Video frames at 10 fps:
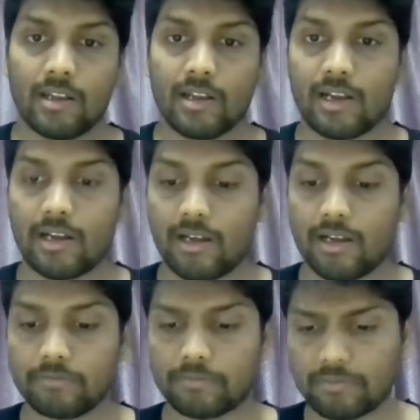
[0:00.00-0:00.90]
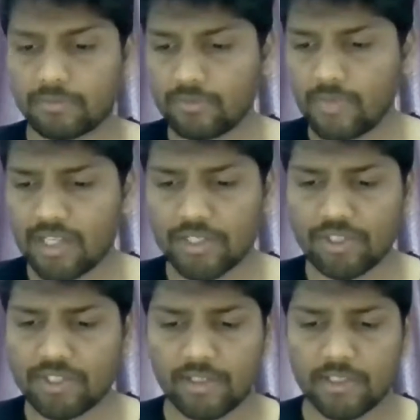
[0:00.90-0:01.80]
Uh, so
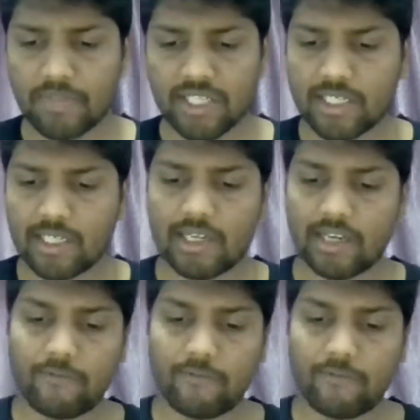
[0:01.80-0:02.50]
it's basically like